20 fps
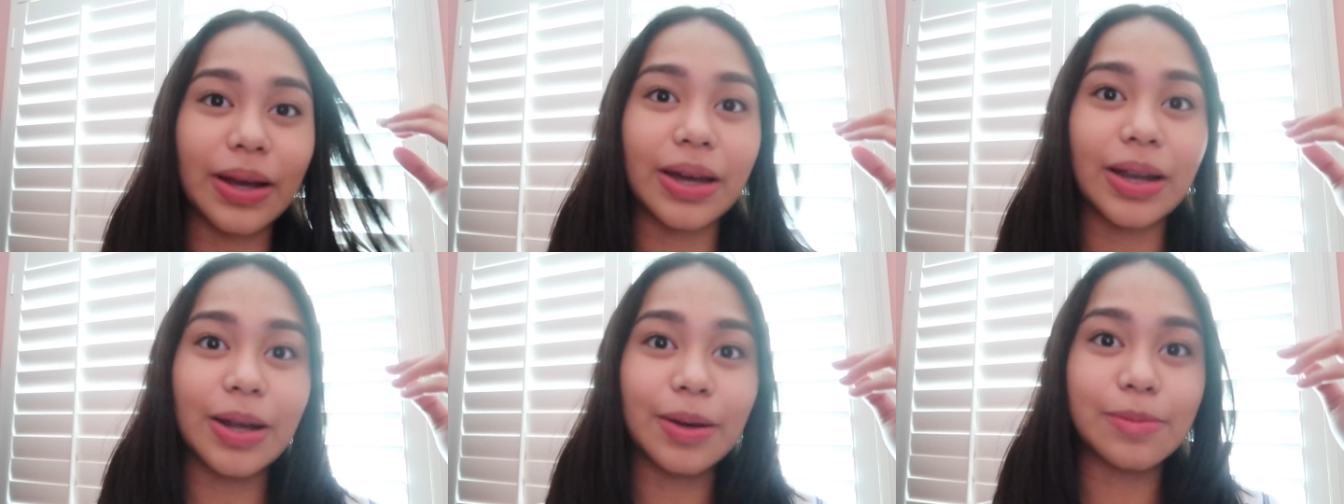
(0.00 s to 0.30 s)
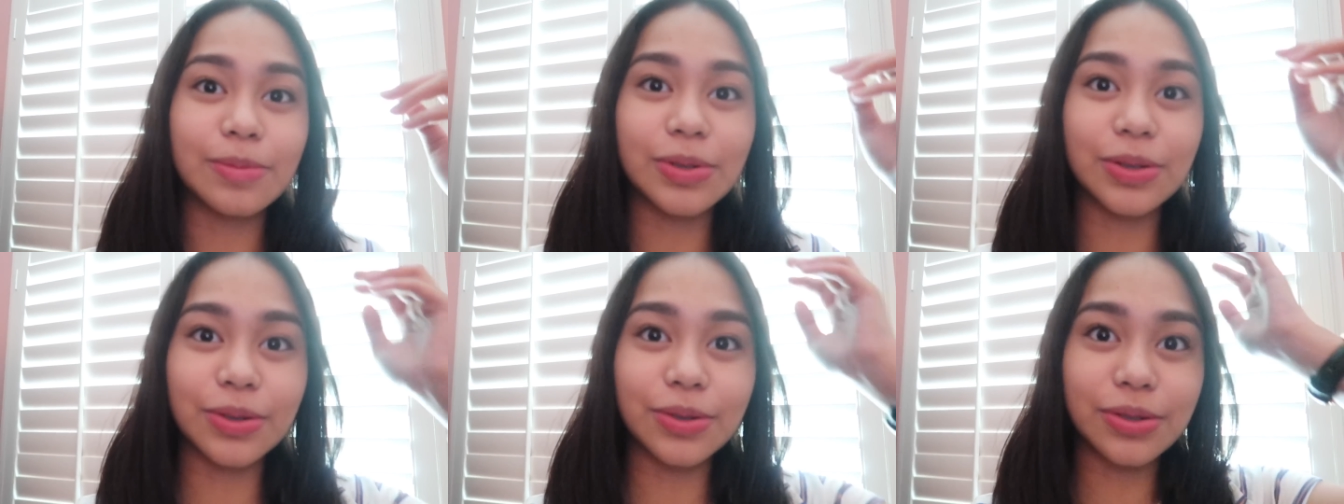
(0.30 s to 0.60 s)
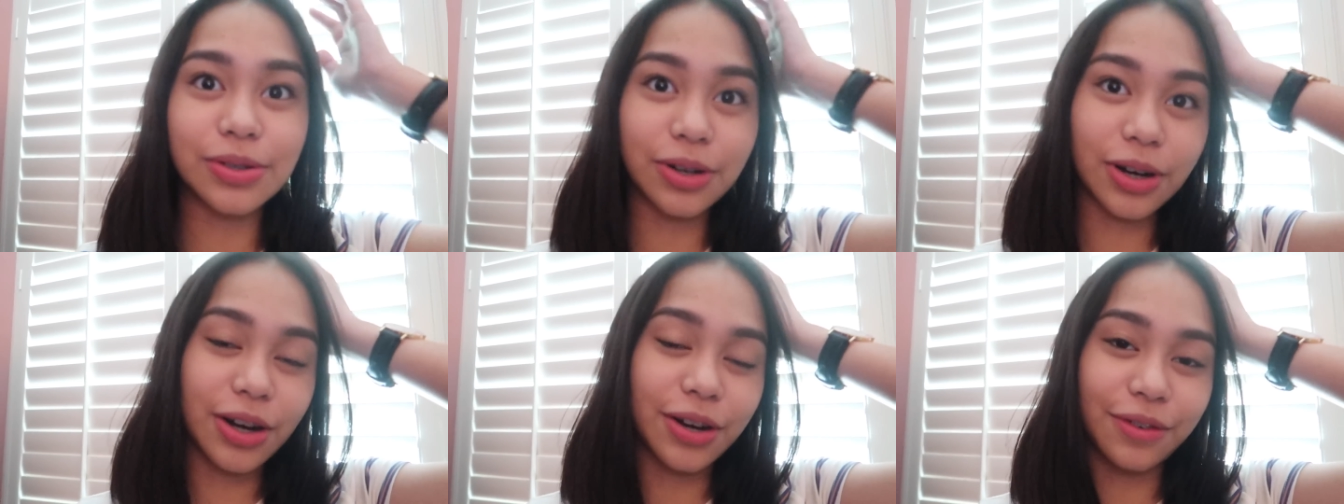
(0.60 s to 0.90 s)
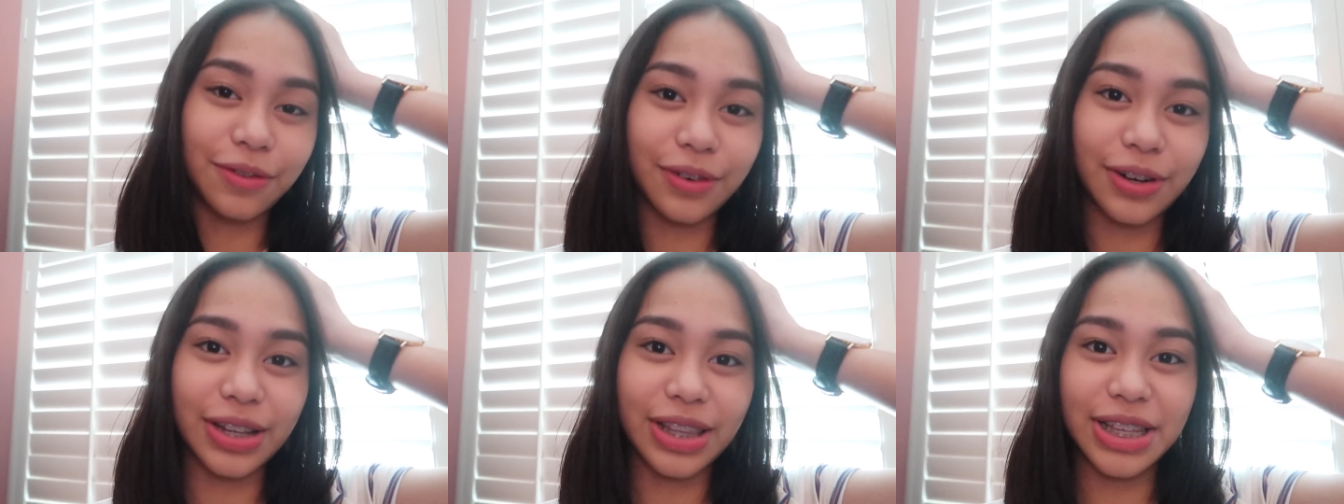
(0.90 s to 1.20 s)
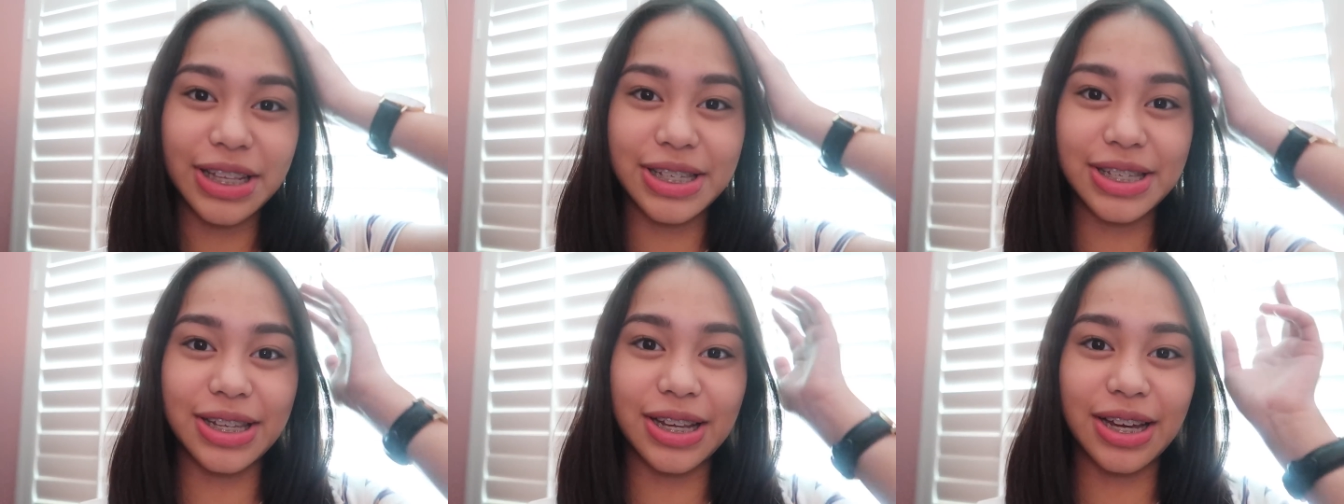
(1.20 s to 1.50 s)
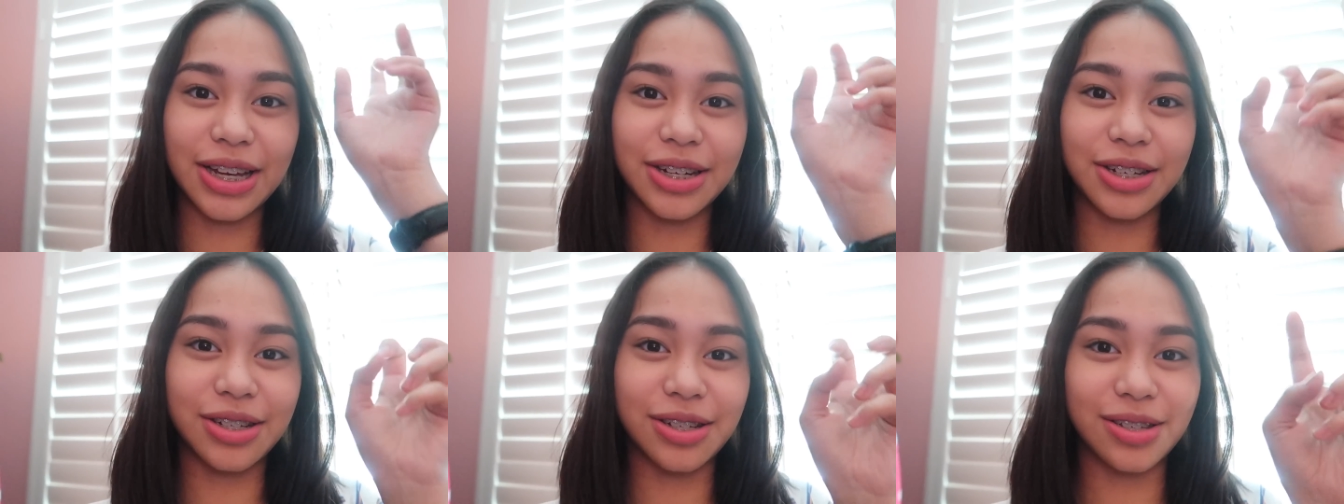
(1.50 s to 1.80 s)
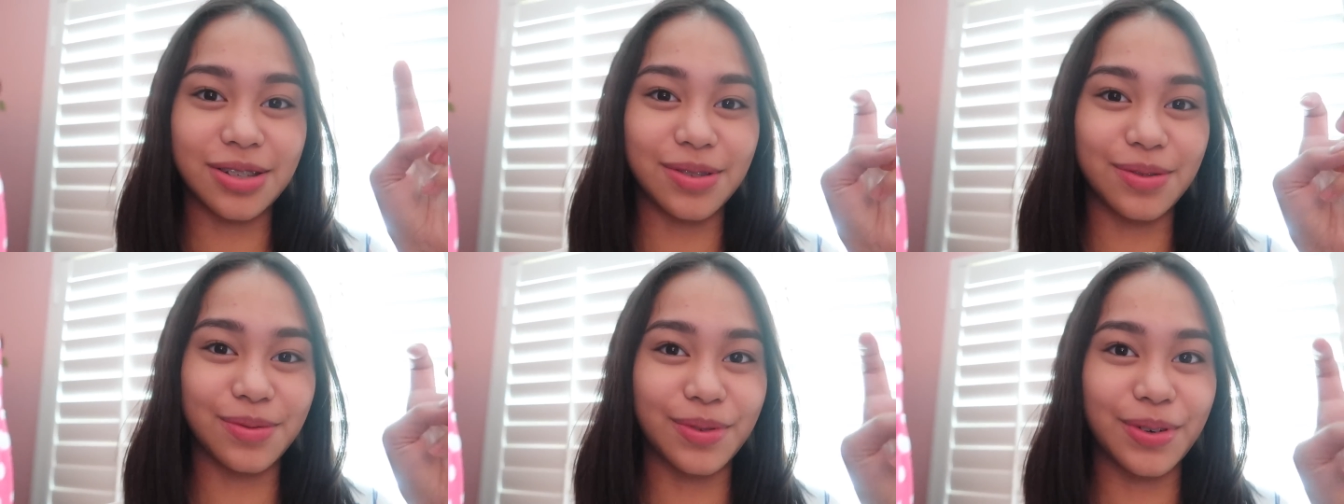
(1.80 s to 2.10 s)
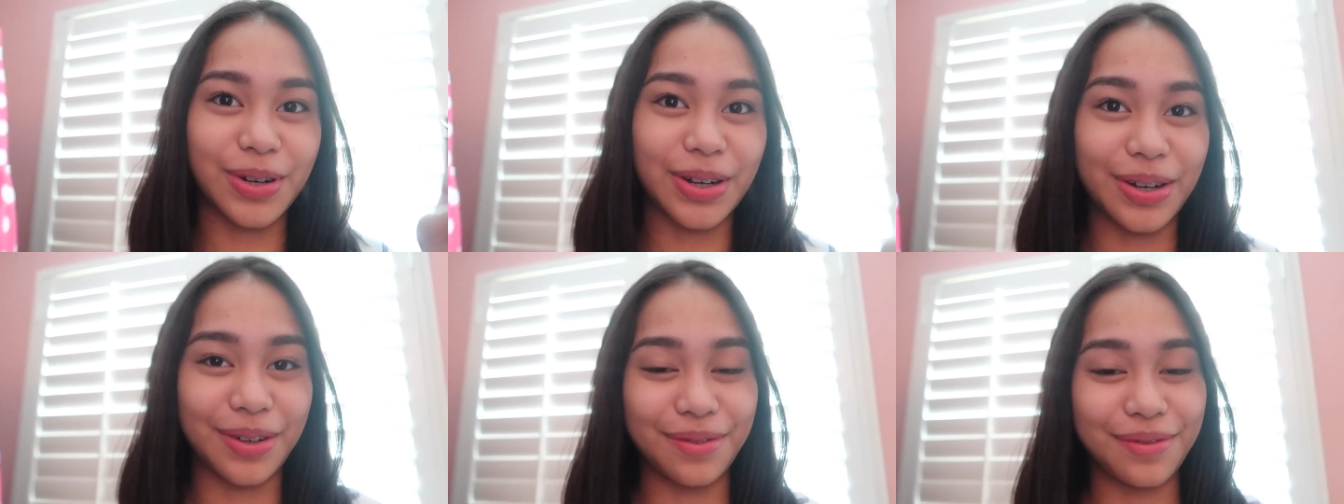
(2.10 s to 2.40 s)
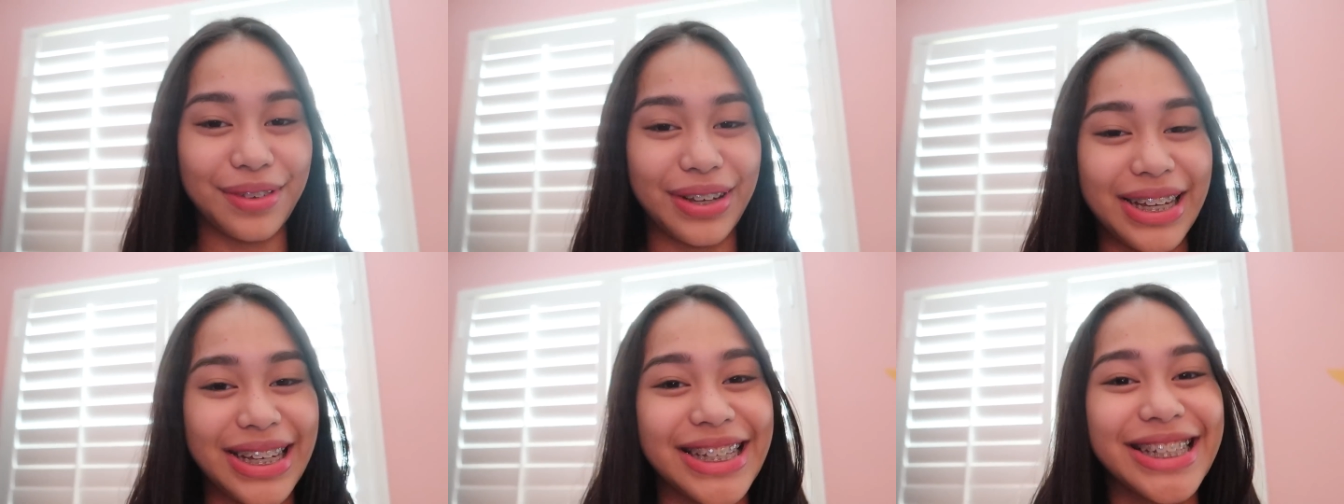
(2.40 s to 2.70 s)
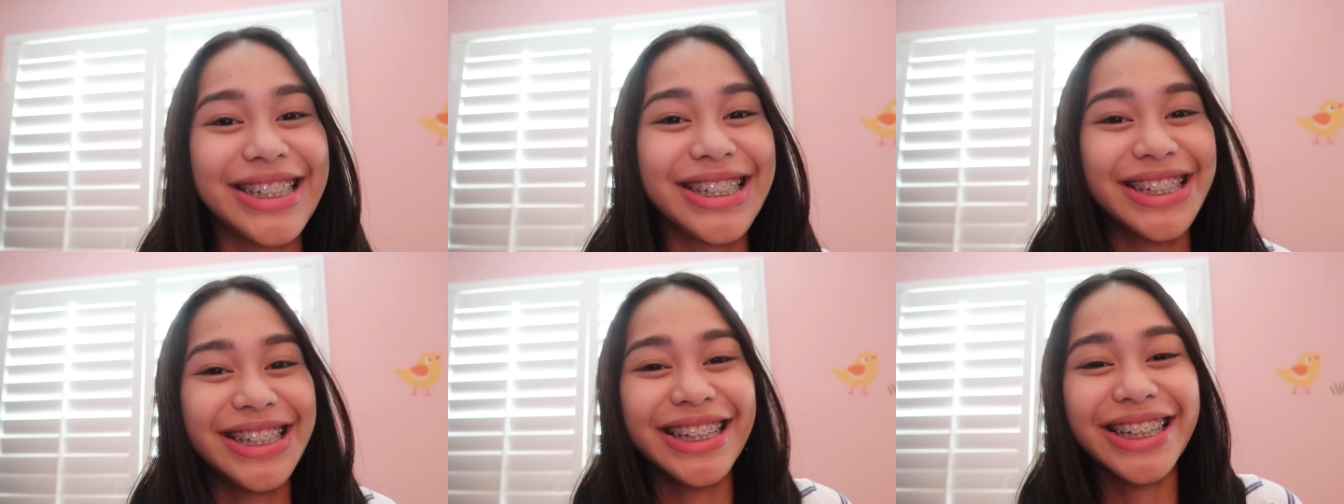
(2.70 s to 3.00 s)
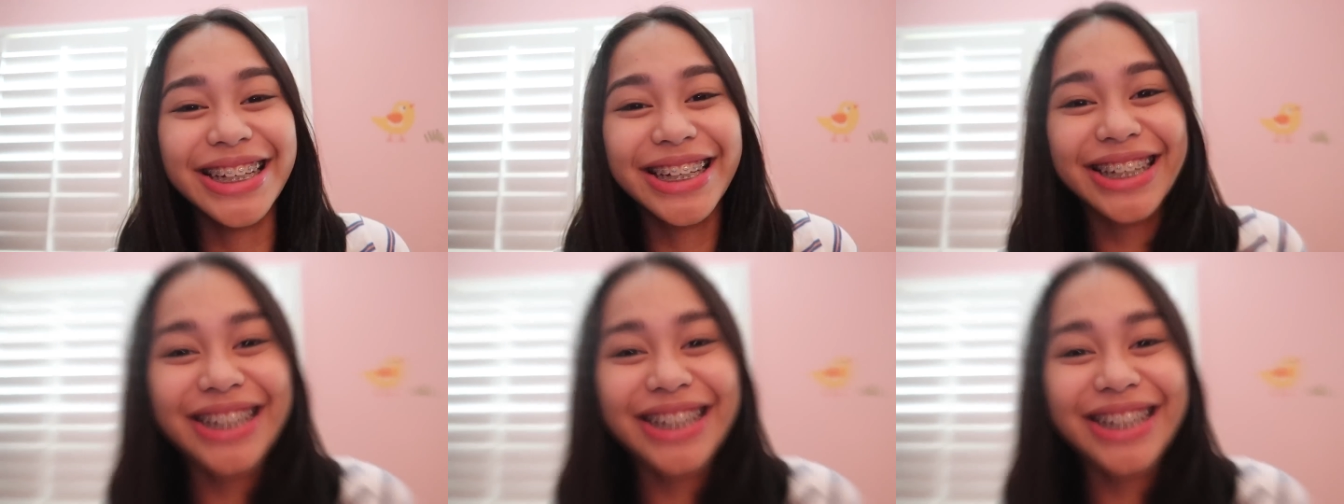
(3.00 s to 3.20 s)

And I'm so sorry for this. I just woke up face.